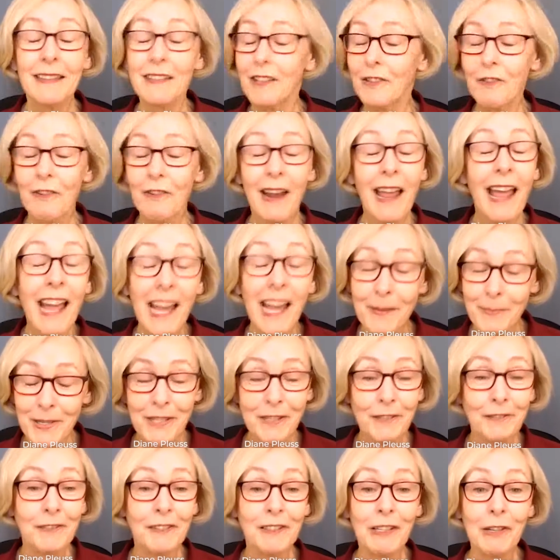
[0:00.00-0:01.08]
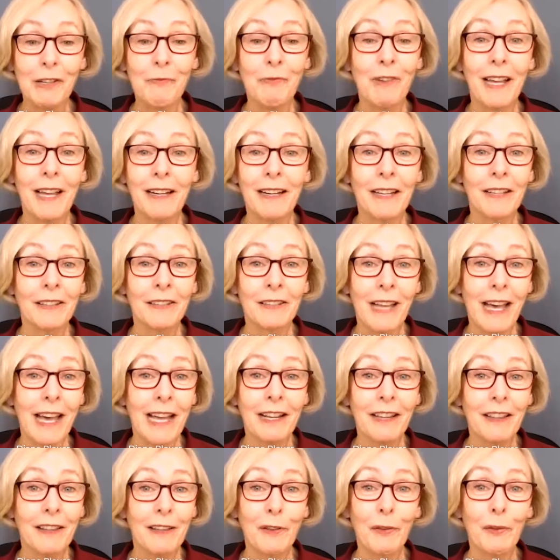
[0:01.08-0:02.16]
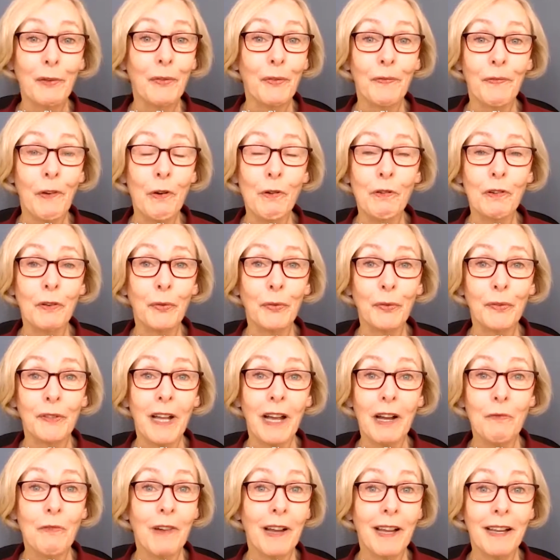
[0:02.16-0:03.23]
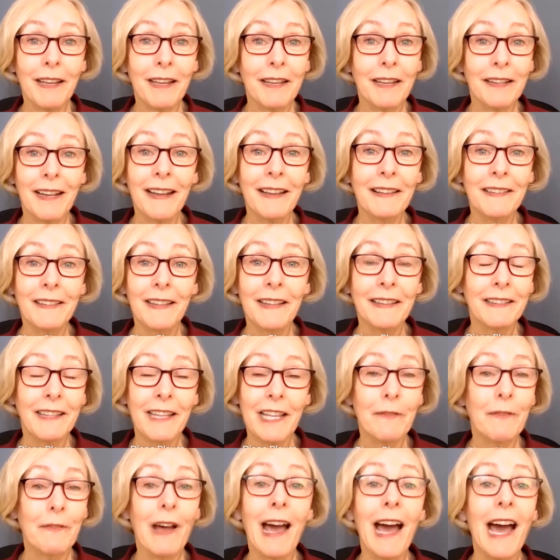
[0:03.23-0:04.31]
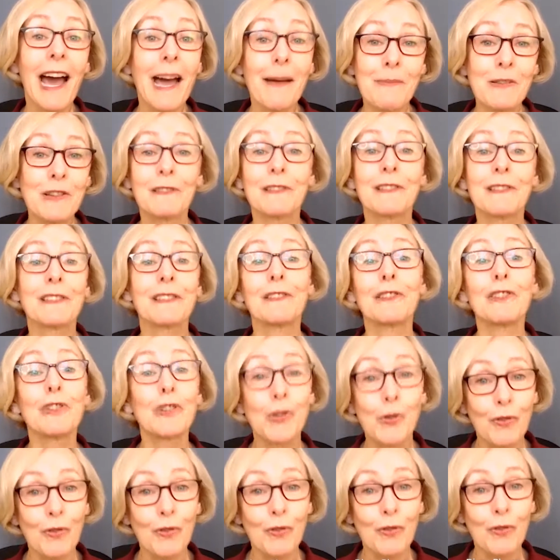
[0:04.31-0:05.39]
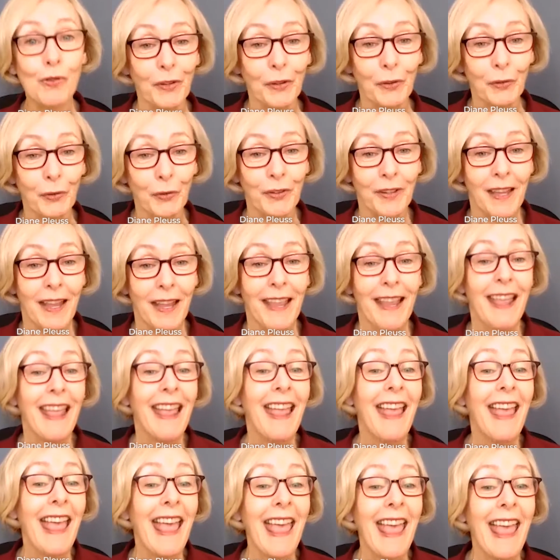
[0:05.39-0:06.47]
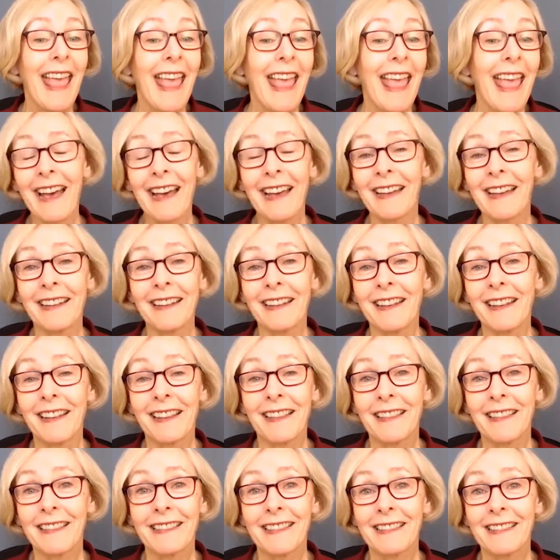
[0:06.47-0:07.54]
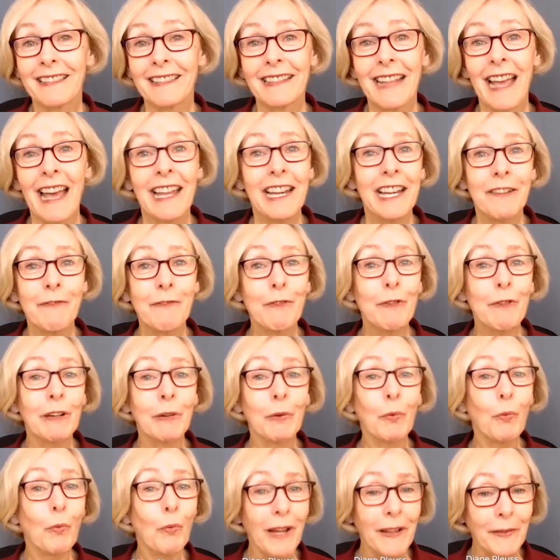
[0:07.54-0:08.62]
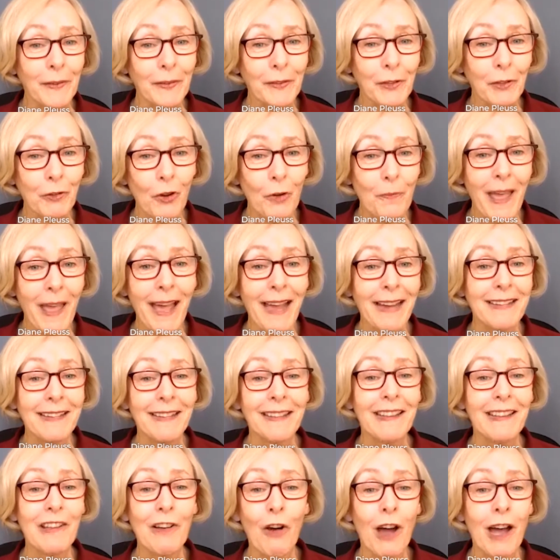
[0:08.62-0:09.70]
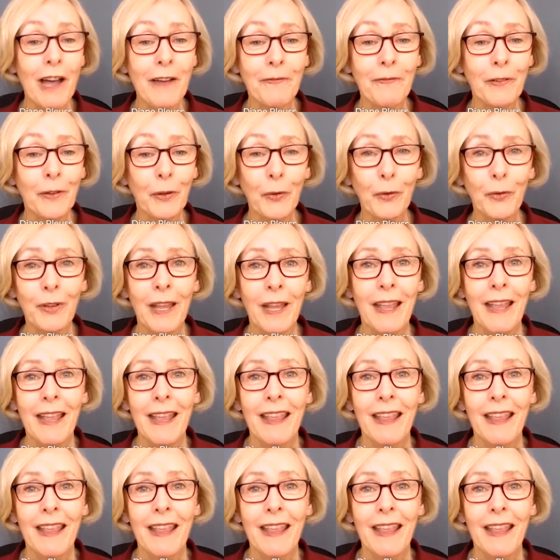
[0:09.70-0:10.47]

you're absolutely right a lot of these folks now recognize that they have options and choices and not everyone wants to go back to the office.